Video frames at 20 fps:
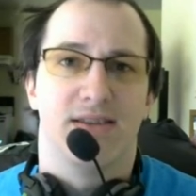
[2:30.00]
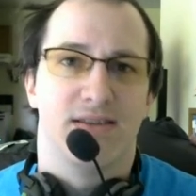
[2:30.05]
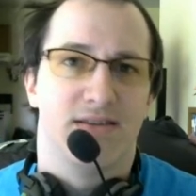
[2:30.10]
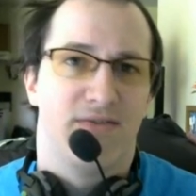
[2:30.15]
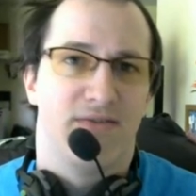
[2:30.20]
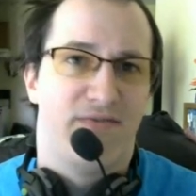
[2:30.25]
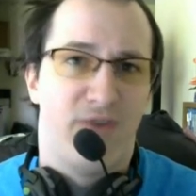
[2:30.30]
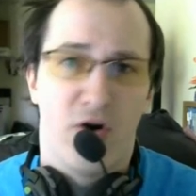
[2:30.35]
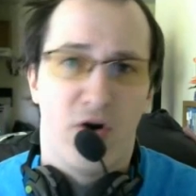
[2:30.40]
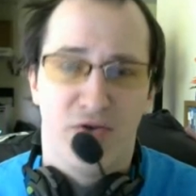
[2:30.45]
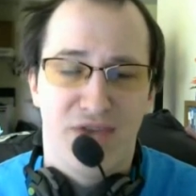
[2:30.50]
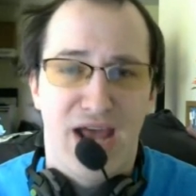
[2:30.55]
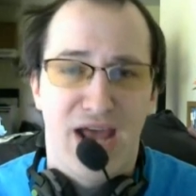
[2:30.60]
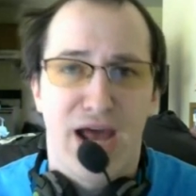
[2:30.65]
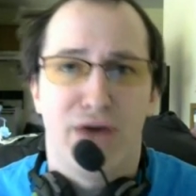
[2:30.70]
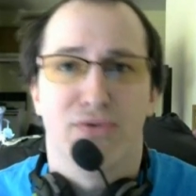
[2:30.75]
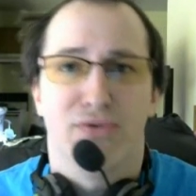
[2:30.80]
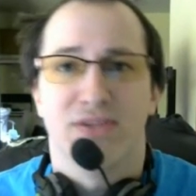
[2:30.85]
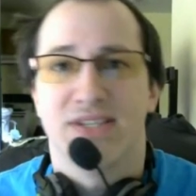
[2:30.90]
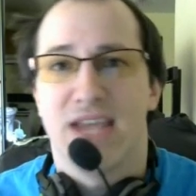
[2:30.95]
fall
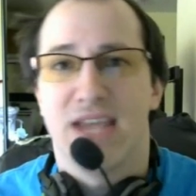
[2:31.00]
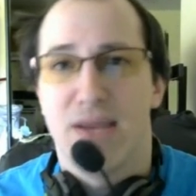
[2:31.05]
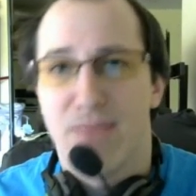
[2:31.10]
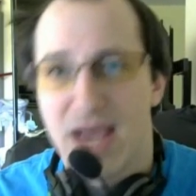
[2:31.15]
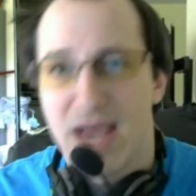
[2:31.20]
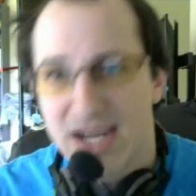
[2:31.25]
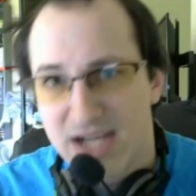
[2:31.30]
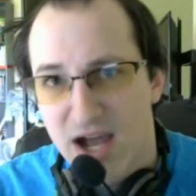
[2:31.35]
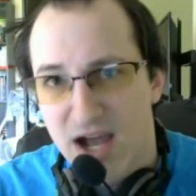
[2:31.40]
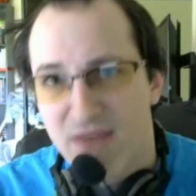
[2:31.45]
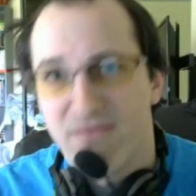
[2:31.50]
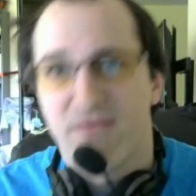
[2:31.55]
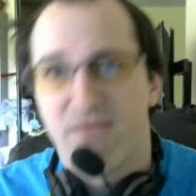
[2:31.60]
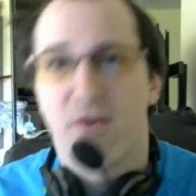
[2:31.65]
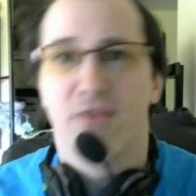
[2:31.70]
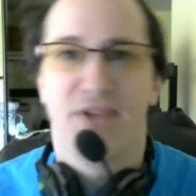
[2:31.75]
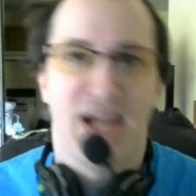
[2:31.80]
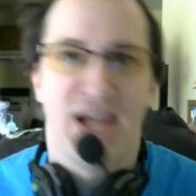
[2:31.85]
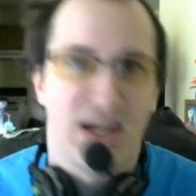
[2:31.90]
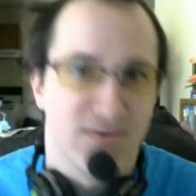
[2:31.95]
down, stand back up,
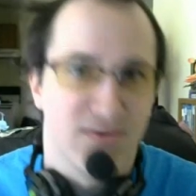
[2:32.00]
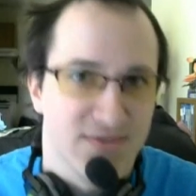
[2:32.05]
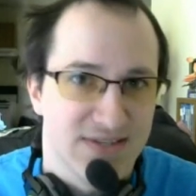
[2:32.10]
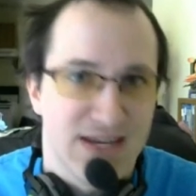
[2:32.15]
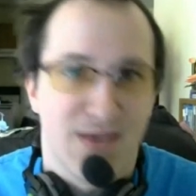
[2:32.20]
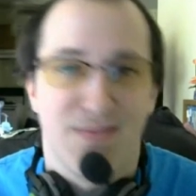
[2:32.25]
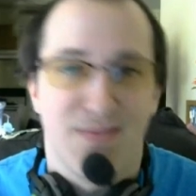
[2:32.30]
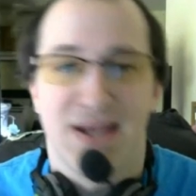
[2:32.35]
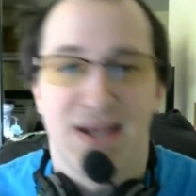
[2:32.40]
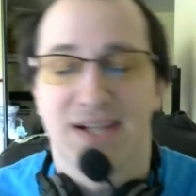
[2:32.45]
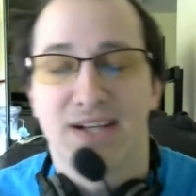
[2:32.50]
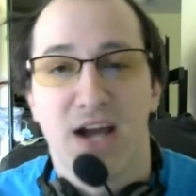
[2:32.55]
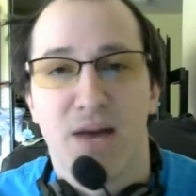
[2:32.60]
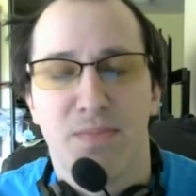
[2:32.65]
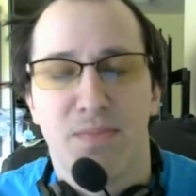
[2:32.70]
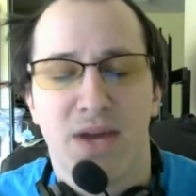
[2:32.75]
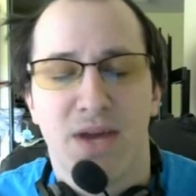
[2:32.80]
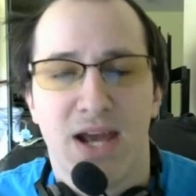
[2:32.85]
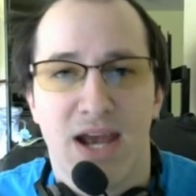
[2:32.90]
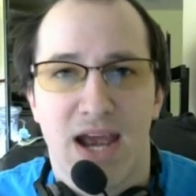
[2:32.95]
fall down, stand back
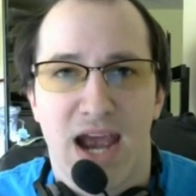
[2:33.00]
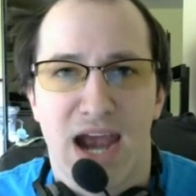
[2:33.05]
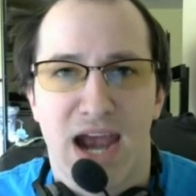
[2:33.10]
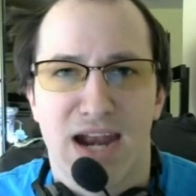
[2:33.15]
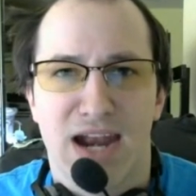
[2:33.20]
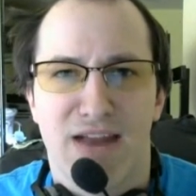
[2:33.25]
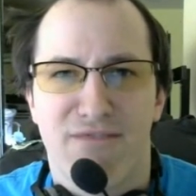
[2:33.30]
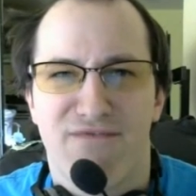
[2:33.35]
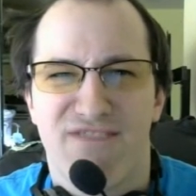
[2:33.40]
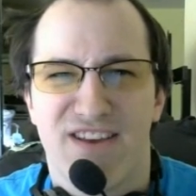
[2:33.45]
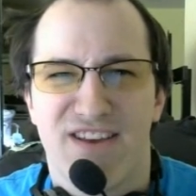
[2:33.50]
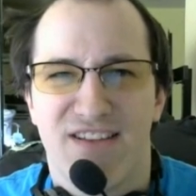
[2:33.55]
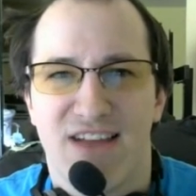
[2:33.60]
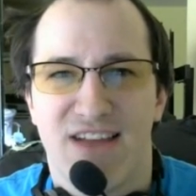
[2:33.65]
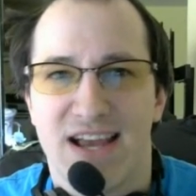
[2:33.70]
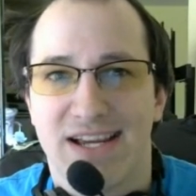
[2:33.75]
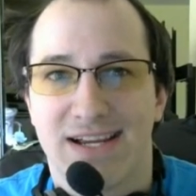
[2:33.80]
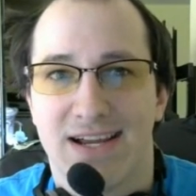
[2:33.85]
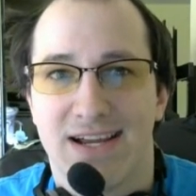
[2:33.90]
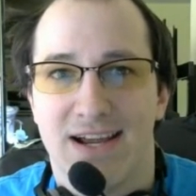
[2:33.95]
up. And I feel
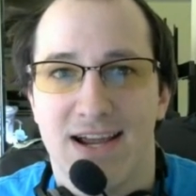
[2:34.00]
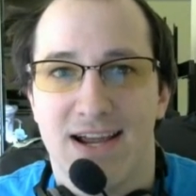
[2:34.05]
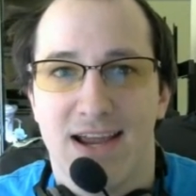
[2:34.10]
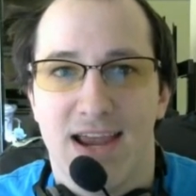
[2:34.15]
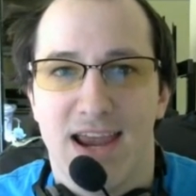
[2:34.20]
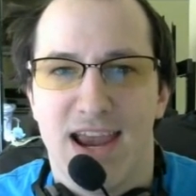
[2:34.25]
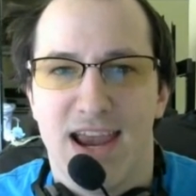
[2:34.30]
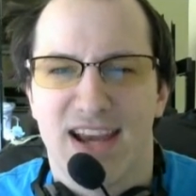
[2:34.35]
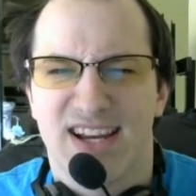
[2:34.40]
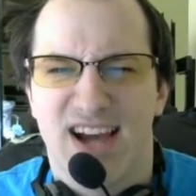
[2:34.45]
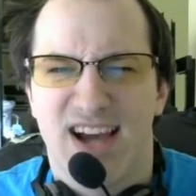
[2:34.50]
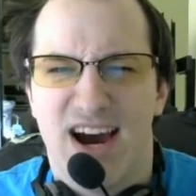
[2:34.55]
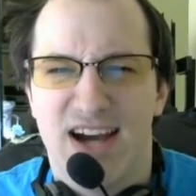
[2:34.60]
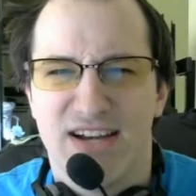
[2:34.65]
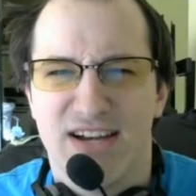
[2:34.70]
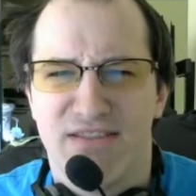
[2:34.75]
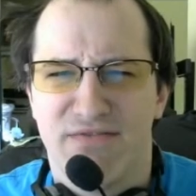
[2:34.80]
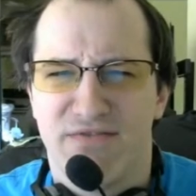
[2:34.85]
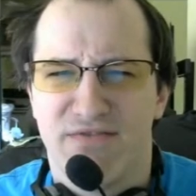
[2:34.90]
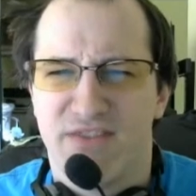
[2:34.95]
like it
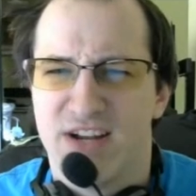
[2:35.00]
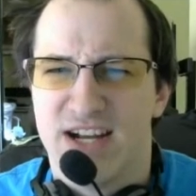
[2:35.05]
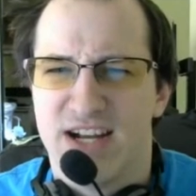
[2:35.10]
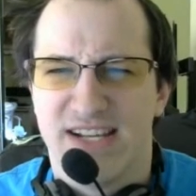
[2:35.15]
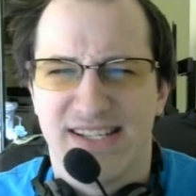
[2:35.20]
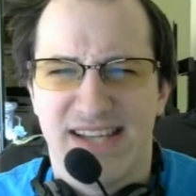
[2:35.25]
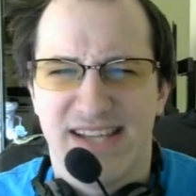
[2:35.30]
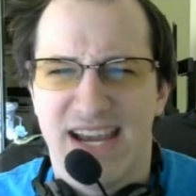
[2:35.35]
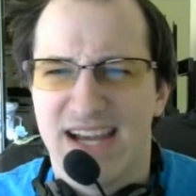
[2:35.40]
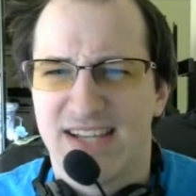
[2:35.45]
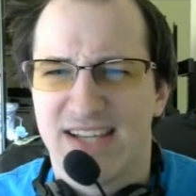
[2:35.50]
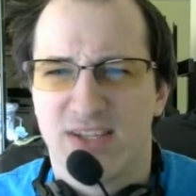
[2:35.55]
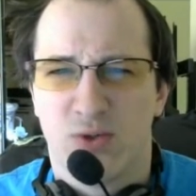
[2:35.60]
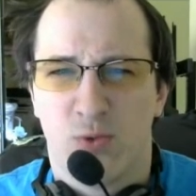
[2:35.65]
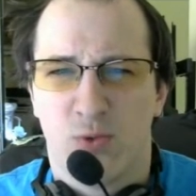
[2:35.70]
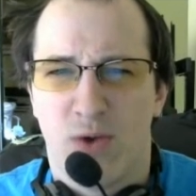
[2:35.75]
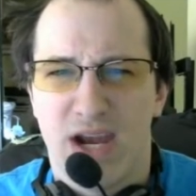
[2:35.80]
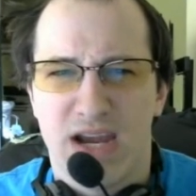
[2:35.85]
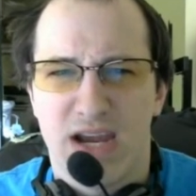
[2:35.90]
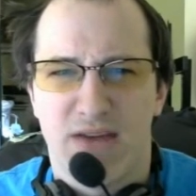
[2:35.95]
kind of takes
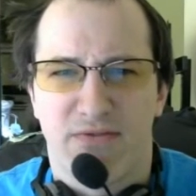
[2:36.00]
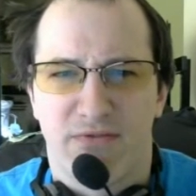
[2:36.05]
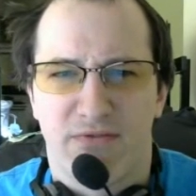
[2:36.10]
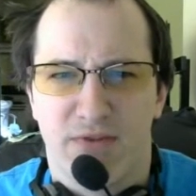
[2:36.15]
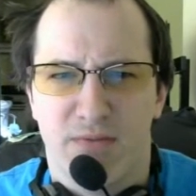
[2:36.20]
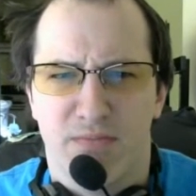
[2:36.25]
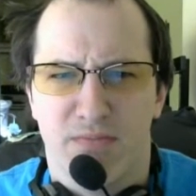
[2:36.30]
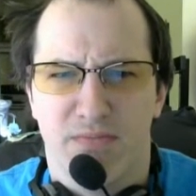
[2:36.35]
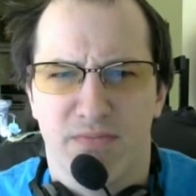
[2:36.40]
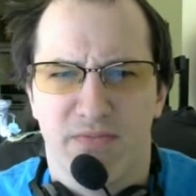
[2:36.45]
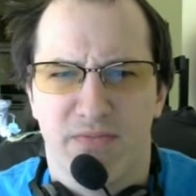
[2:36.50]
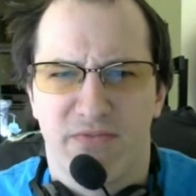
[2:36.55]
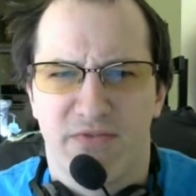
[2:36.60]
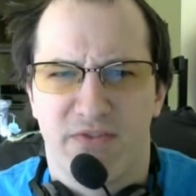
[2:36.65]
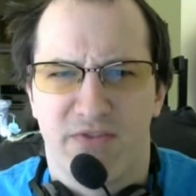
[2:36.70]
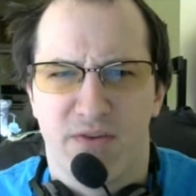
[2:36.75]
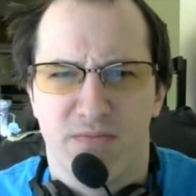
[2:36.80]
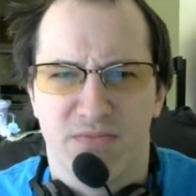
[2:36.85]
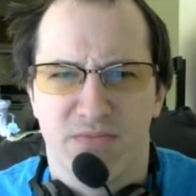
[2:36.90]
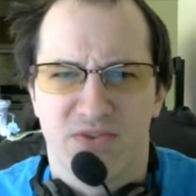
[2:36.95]
away from
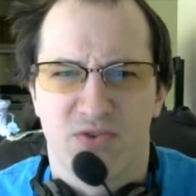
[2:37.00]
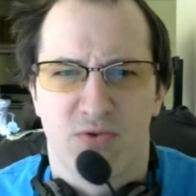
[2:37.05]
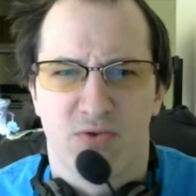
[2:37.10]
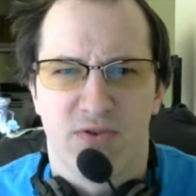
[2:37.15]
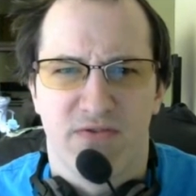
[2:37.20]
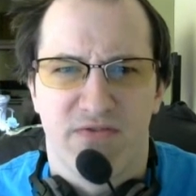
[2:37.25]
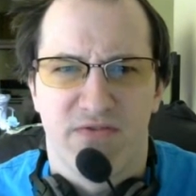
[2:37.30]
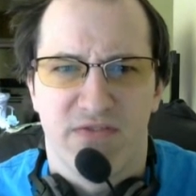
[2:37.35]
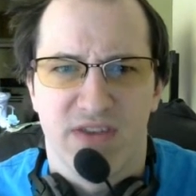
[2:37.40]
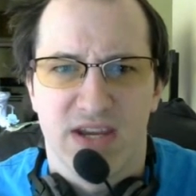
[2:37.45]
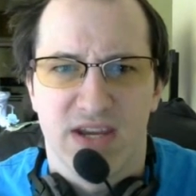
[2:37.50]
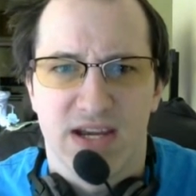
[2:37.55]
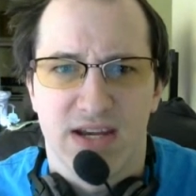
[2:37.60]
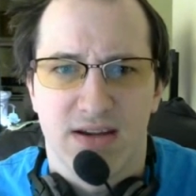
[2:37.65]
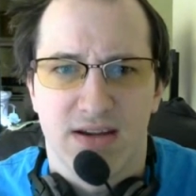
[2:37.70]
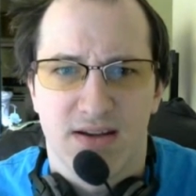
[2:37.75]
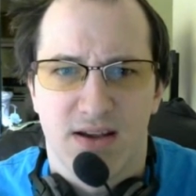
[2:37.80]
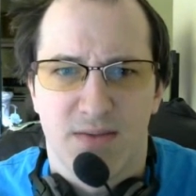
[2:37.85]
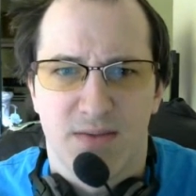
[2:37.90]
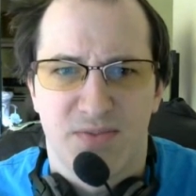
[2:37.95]
sort of
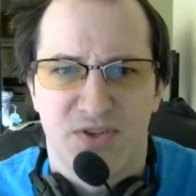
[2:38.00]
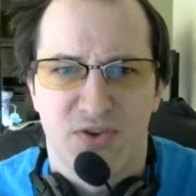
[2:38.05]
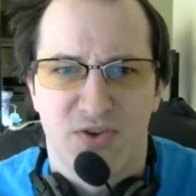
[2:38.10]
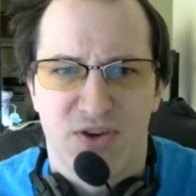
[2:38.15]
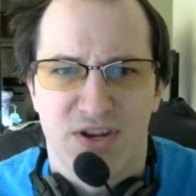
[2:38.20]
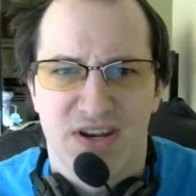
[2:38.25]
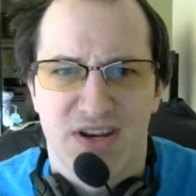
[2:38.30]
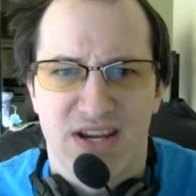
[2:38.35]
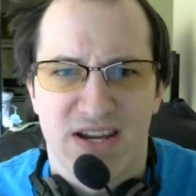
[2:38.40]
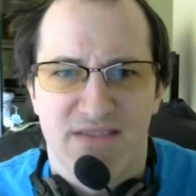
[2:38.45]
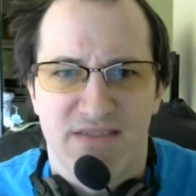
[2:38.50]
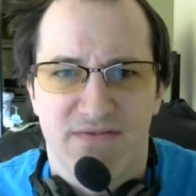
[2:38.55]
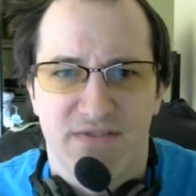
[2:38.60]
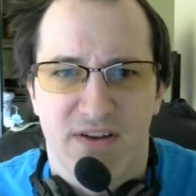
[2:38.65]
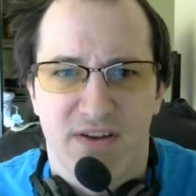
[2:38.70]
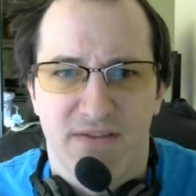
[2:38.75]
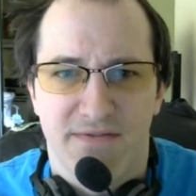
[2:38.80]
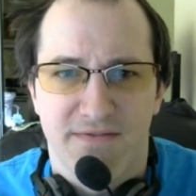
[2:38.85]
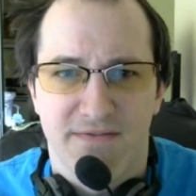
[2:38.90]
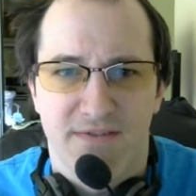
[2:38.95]
the absurdity
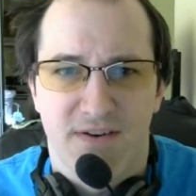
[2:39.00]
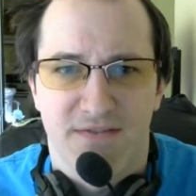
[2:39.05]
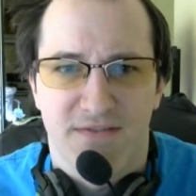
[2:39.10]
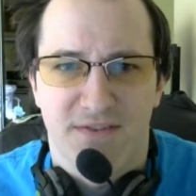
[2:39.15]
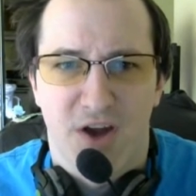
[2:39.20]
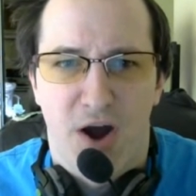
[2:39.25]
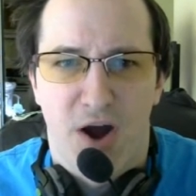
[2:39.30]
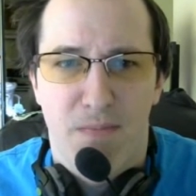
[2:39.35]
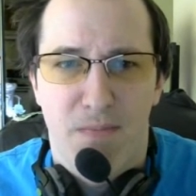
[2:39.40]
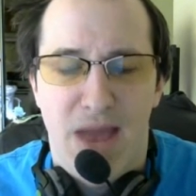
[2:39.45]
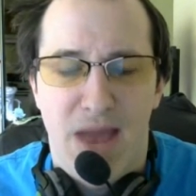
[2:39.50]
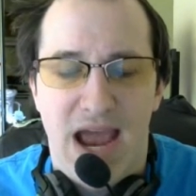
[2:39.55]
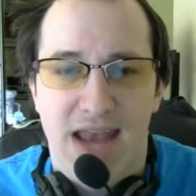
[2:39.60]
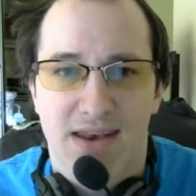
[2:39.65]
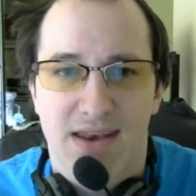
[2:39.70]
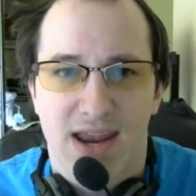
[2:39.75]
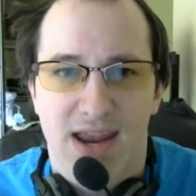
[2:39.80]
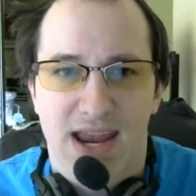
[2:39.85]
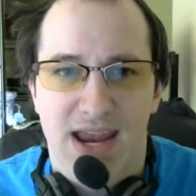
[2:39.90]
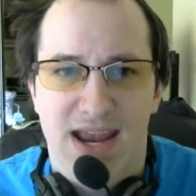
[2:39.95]
of combat
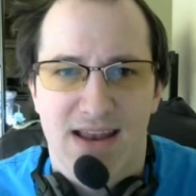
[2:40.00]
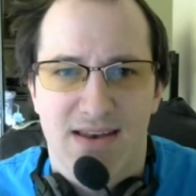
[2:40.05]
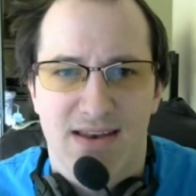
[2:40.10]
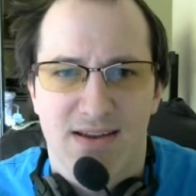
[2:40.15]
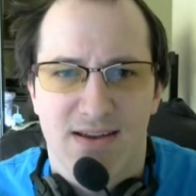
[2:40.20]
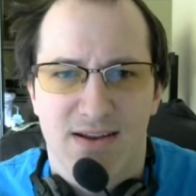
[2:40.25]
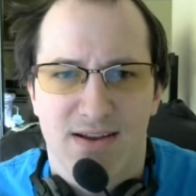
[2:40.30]
and,